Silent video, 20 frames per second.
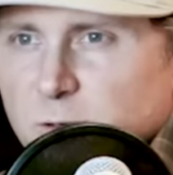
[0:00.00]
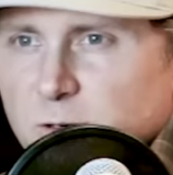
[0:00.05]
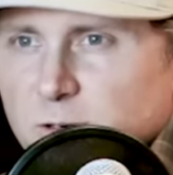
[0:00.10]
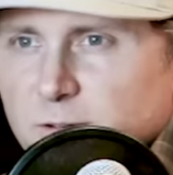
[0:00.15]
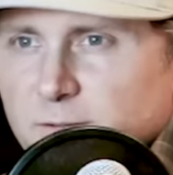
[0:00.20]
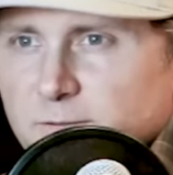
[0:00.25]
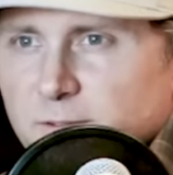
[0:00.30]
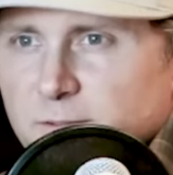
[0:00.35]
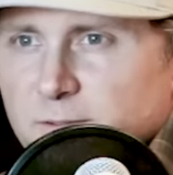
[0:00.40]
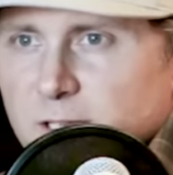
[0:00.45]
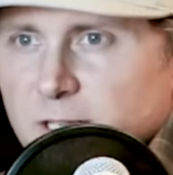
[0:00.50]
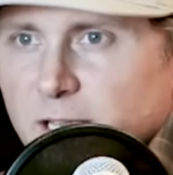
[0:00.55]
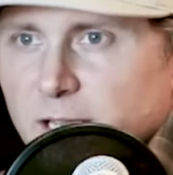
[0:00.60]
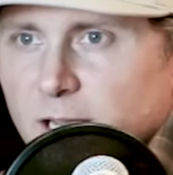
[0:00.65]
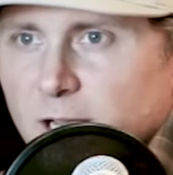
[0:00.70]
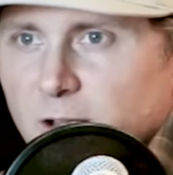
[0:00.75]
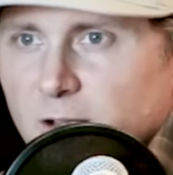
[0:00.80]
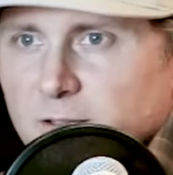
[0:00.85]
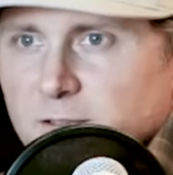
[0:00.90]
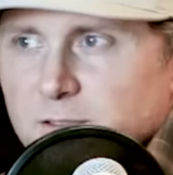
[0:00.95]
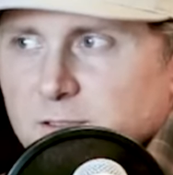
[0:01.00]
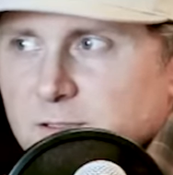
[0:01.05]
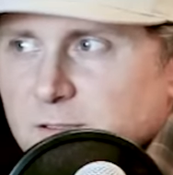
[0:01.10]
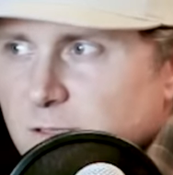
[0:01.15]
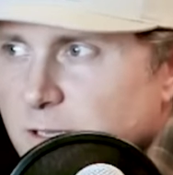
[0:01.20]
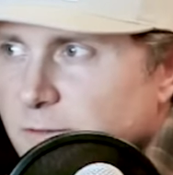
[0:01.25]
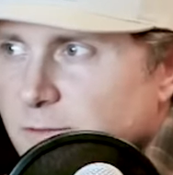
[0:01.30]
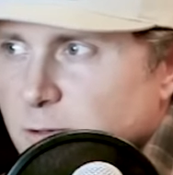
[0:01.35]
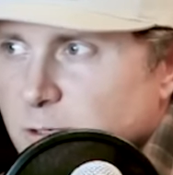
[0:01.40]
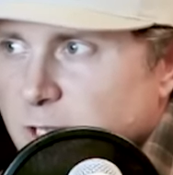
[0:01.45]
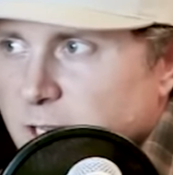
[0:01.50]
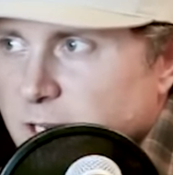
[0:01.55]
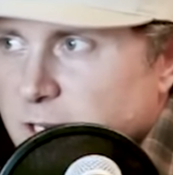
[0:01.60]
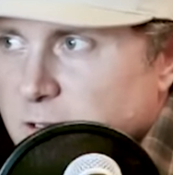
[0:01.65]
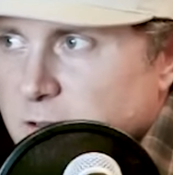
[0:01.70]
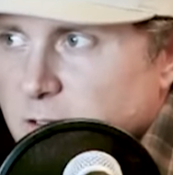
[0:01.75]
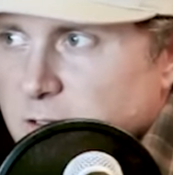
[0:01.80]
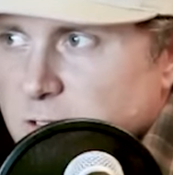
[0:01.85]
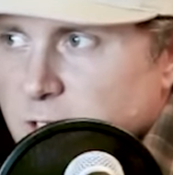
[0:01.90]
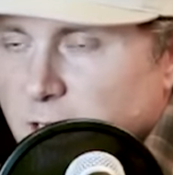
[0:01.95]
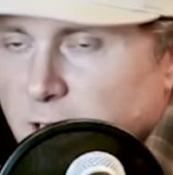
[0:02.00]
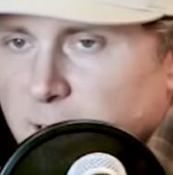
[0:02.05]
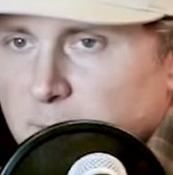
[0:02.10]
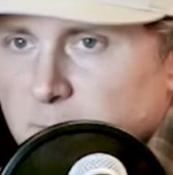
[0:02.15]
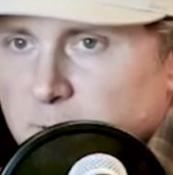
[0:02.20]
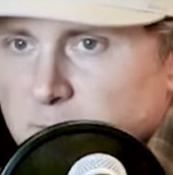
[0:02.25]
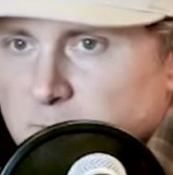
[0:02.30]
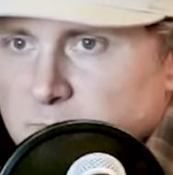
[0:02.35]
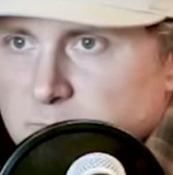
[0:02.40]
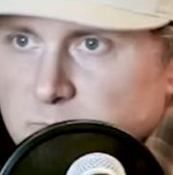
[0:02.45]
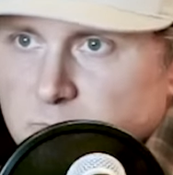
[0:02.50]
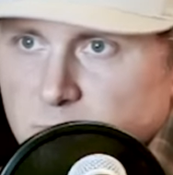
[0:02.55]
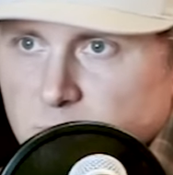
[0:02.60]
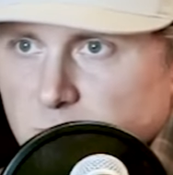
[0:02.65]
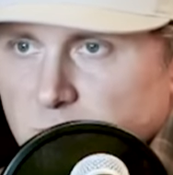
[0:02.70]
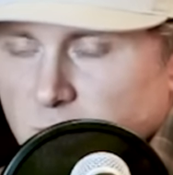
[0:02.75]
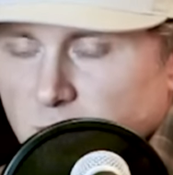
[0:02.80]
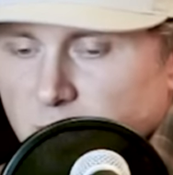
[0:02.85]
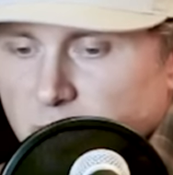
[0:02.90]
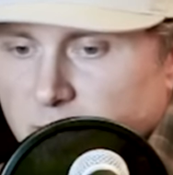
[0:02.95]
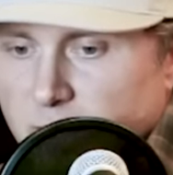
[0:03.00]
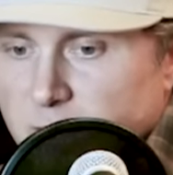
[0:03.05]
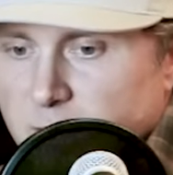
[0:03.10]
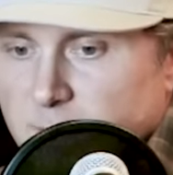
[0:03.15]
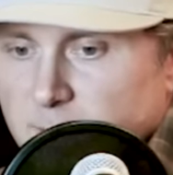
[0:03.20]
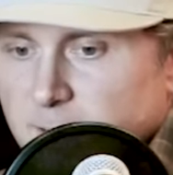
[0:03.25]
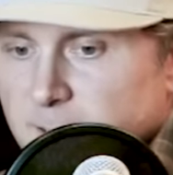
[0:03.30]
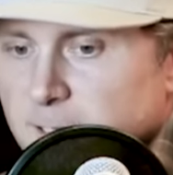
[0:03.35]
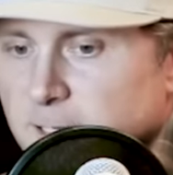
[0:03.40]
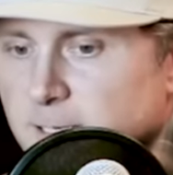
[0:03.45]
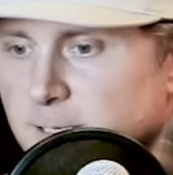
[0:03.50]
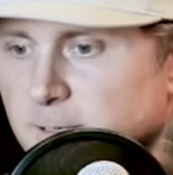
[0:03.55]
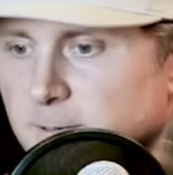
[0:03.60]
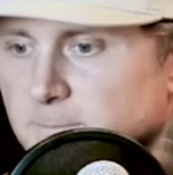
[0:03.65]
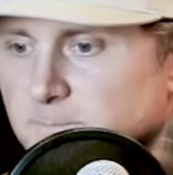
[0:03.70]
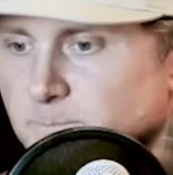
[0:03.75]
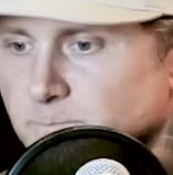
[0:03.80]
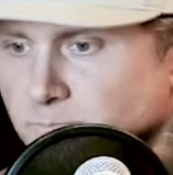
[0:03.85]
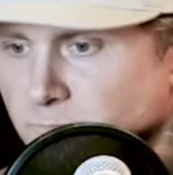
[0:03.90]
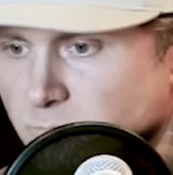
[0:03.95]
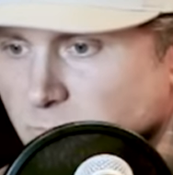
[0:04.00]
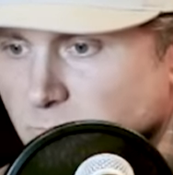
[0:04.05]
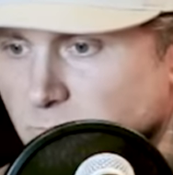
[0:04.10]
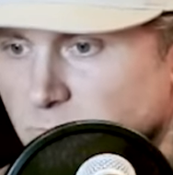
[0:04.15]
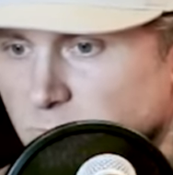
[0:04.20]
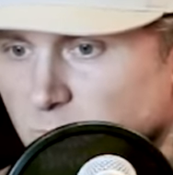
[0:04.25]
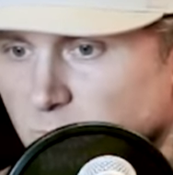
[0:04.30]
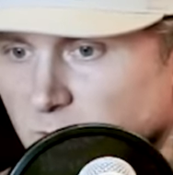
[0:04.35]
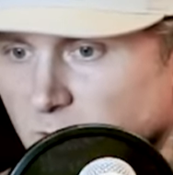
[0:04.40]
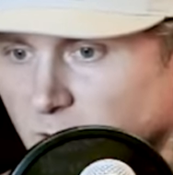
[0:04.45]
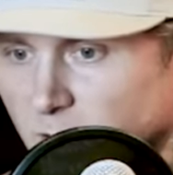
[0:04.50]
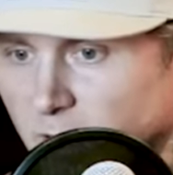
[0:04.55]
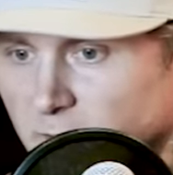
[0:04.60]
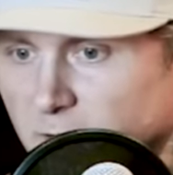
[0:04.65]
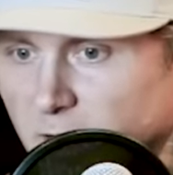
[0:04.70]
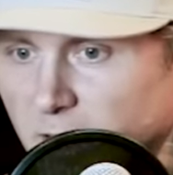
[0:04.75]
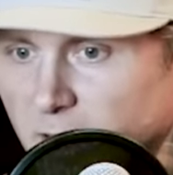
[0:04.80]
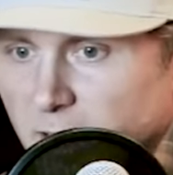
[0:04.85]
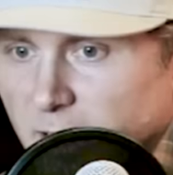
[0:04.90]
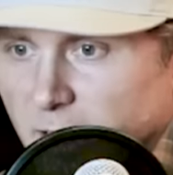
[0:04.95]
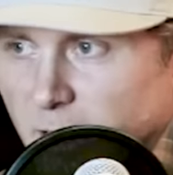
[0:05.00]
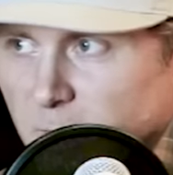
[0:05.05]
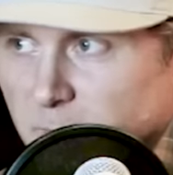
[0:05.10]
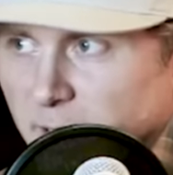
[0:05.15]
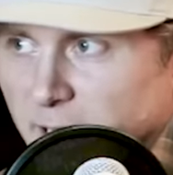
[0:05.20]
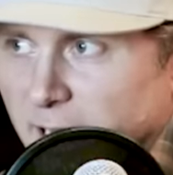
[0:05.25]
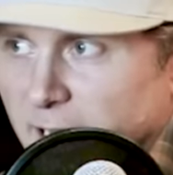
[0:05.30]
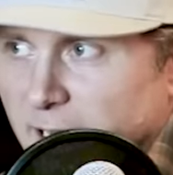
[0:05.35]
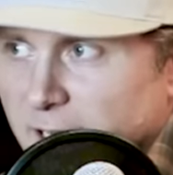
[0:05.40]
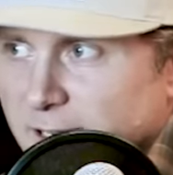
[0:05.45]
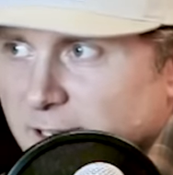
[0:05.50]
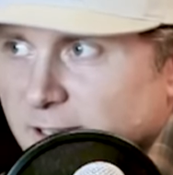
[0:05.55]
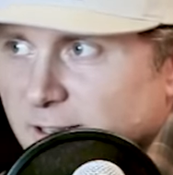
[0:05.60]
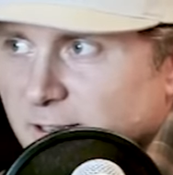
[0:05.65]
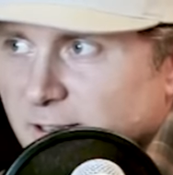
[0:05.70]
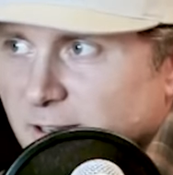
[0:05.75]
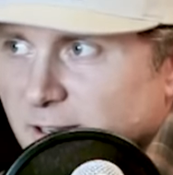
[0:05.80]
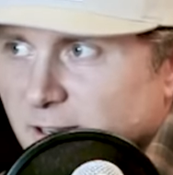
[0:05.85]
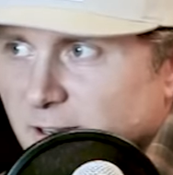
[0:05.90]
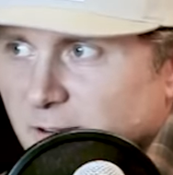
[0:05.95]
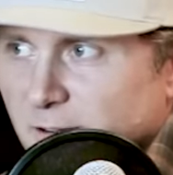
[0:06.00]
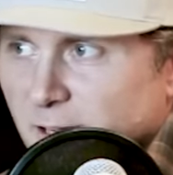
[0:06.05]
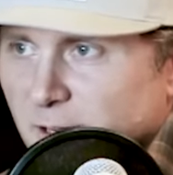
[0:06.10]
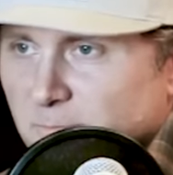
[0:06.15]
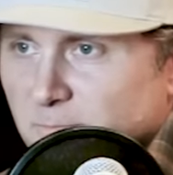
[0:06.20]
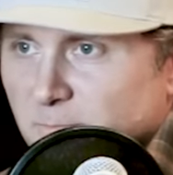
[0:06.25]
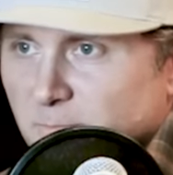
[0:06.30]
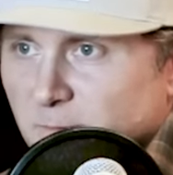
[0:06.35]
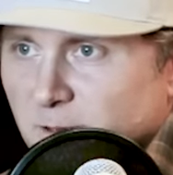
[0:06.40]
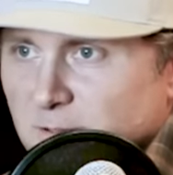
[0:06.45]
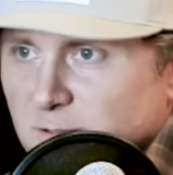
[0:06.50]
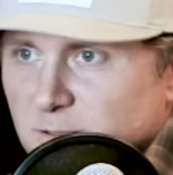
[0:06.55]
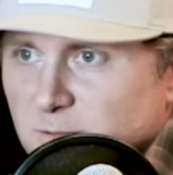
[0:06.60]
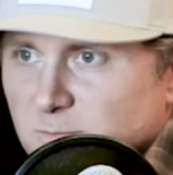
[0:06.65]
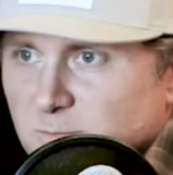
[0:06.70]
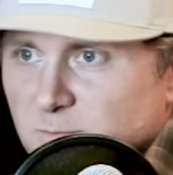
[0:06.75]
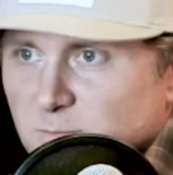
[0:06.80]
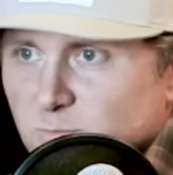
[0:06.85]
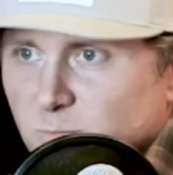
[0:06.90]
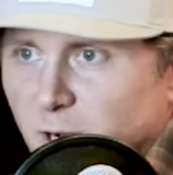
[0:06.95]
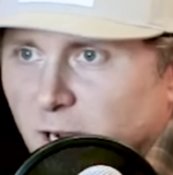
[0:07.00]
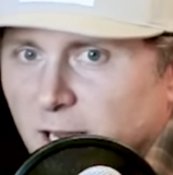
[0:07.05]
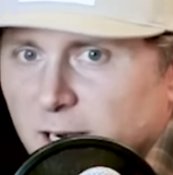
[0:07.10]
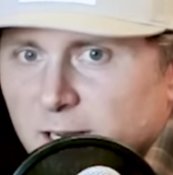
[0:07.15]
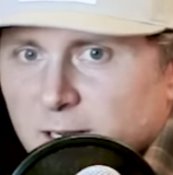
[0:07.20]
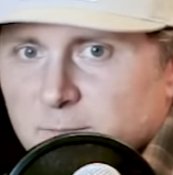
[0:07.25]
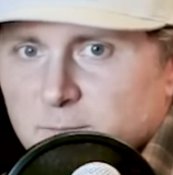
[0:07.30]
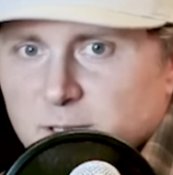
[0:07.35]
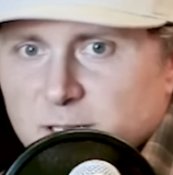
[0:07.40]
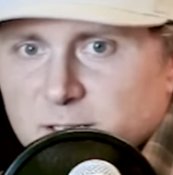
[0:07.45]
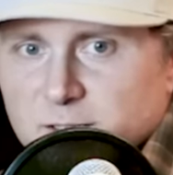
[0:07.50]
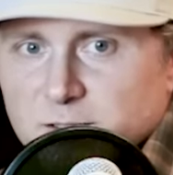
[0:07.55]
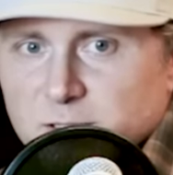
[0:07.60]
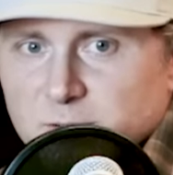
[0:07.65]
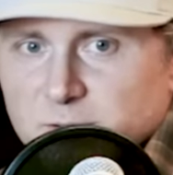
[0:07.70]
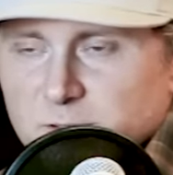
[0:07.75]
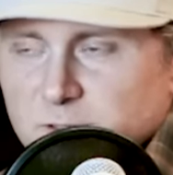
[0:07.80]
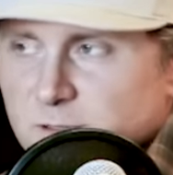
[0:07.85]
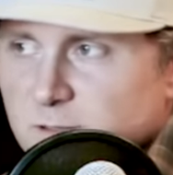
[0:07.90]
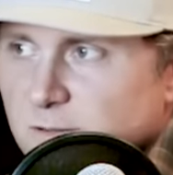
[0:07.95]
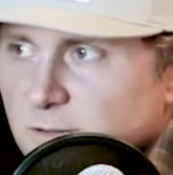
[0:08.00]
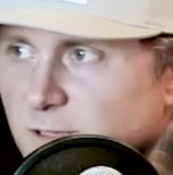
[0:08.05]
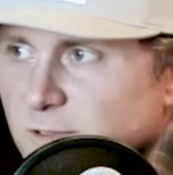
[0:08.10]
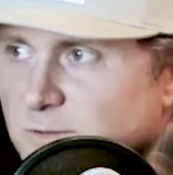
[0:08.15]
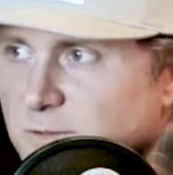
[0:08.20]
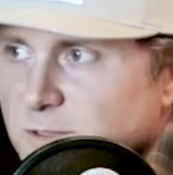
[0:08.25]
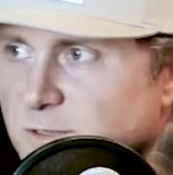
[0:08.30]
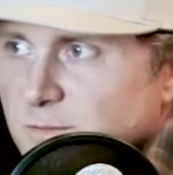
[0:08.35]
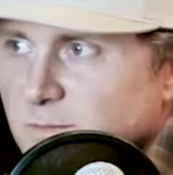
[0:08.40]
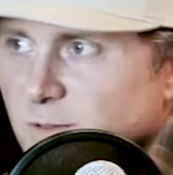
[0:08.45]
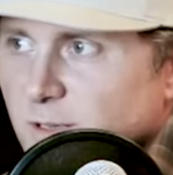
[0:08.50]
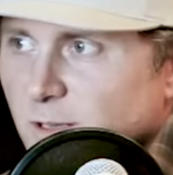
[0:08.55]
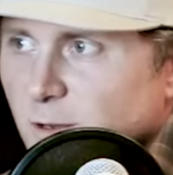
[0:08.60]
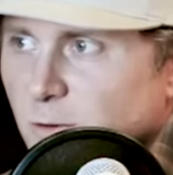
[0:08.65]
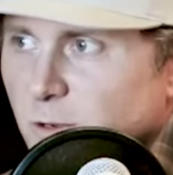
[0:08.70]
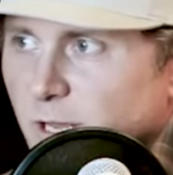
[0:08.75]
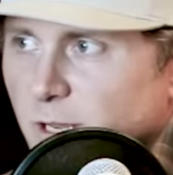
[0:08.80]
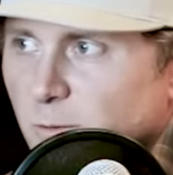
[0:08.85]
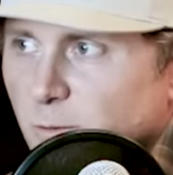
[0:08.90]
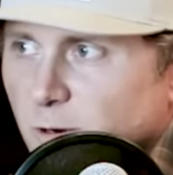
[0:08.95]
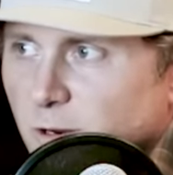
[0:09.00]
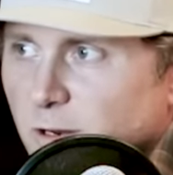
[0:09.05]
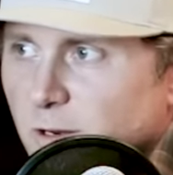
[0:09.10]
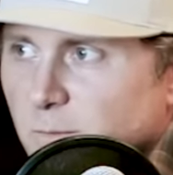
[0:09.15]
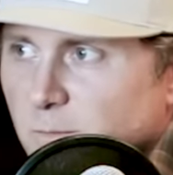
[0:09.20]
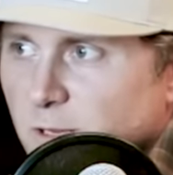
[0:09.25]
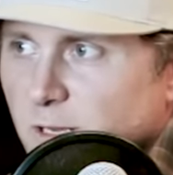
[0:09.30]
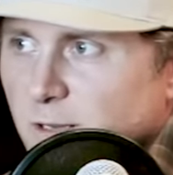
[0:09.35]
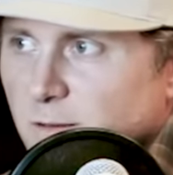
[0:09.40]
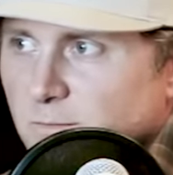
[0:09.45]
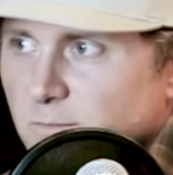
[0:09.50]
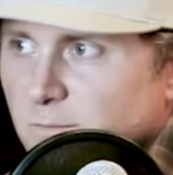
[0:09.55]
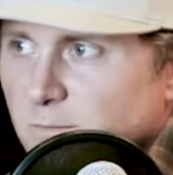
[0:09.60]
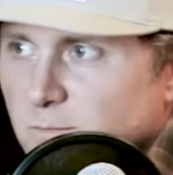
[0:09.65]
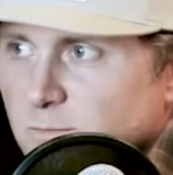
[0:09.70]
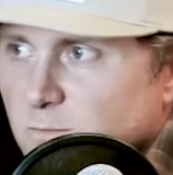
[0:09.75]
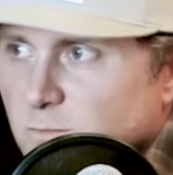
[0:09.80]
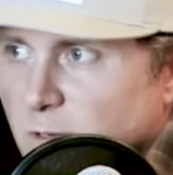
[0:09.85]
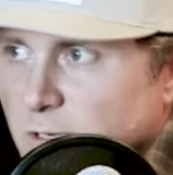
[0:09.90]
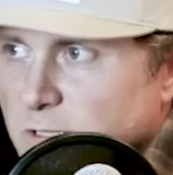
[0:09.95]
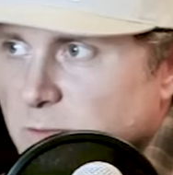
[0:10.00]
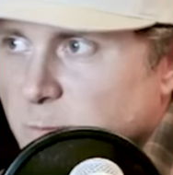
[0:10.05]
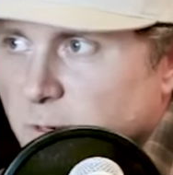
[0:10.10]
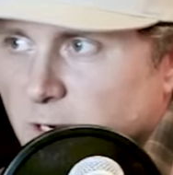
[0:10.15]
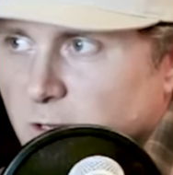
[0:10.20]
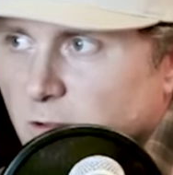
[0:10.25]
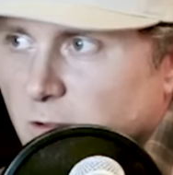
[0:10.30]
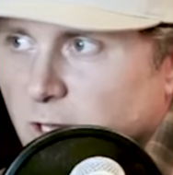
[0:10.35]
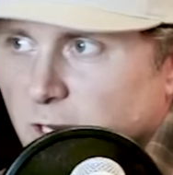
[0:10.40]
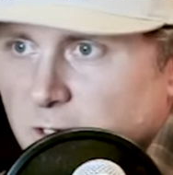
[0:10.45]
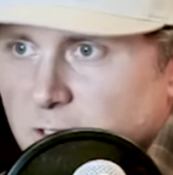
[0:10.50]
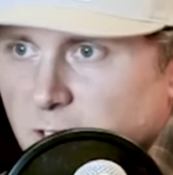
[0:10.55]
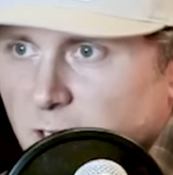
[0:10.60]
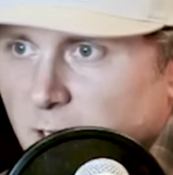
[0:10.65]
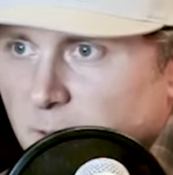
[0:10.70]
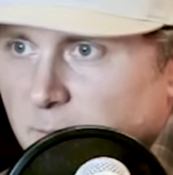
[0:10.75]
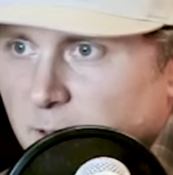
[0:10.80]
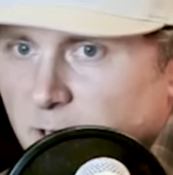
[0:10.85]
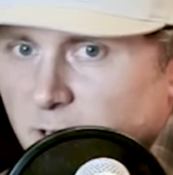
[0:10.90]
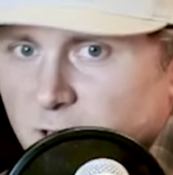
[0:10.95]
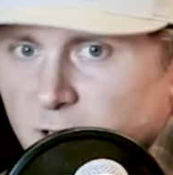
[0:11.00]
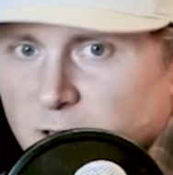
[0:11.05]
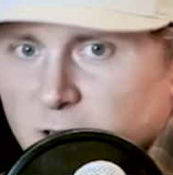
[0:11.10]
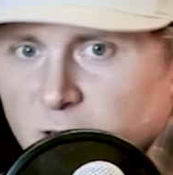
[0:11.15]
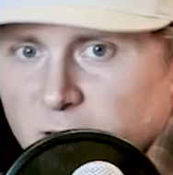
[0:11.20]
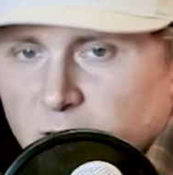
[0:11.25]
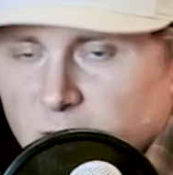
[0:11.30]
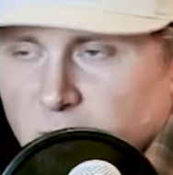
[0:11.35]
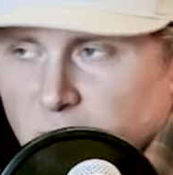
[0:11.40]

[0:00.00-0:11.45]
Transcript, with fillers: 250 gallons, give or take, at the top. And I've got it out back. Yeah. I, I, I bought it because I was, I was okay. We're going to be spending yeah. a lot of time here.